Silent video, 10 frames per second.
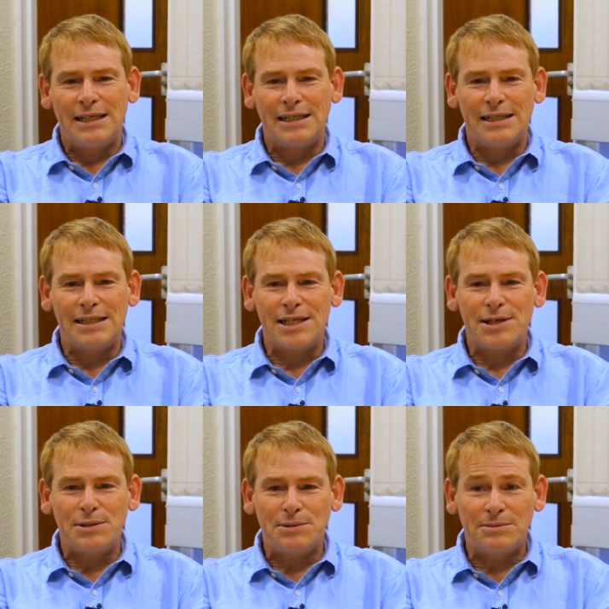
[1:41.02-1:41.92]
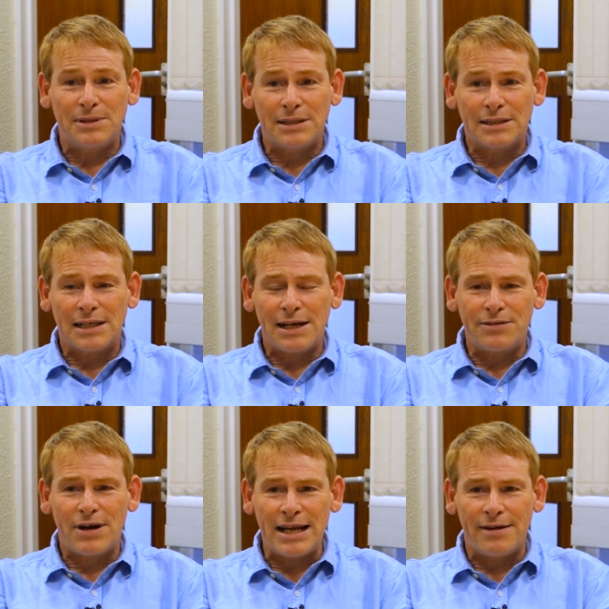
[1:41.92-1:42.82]
Uh, so
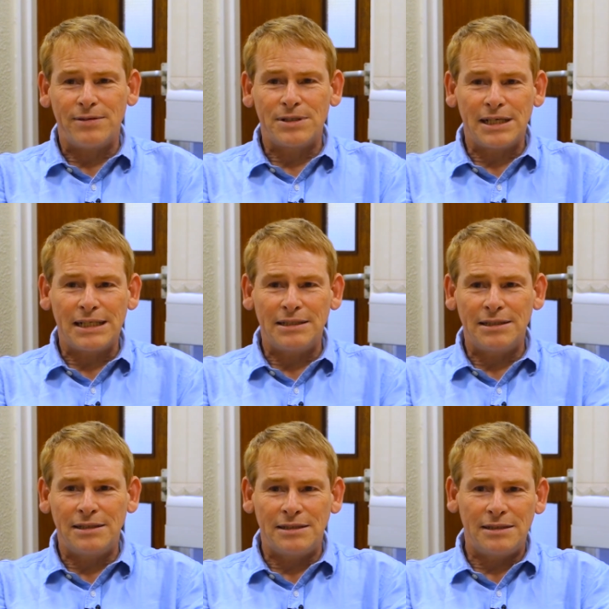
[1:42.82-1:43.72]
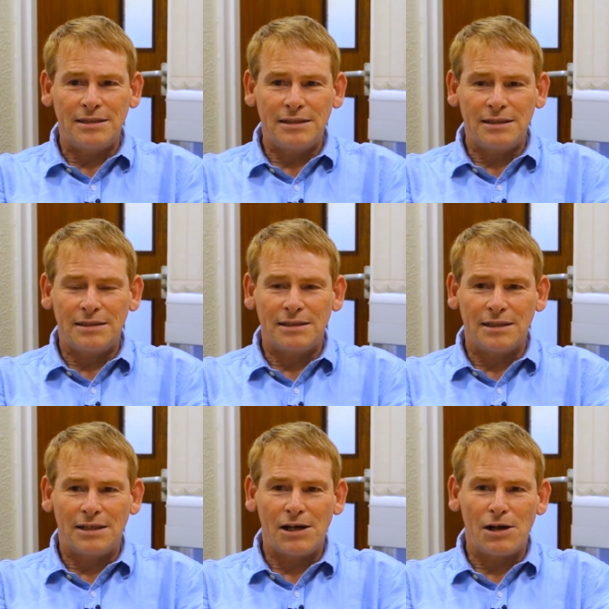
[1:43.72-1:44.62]
after A levels, I had
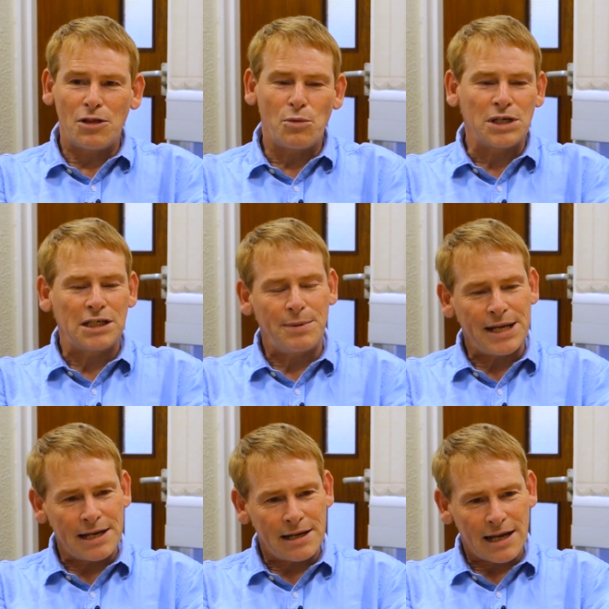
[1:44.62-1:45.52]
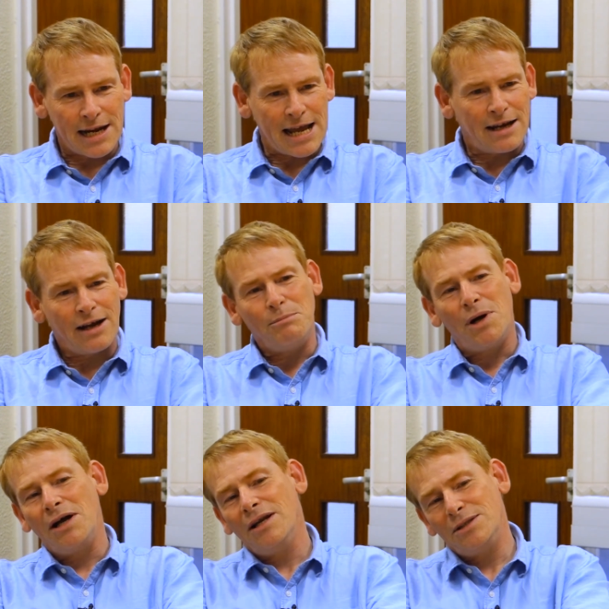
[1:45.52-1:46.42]
uh, I either wanted to be a, an airline
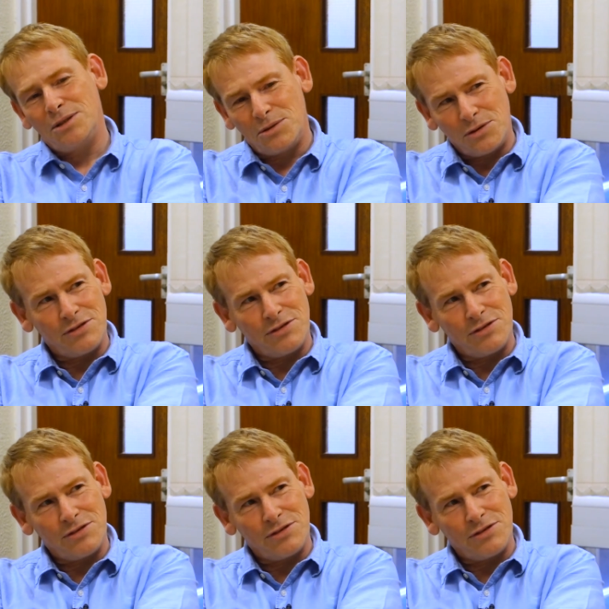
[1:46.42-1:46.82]
pilot or a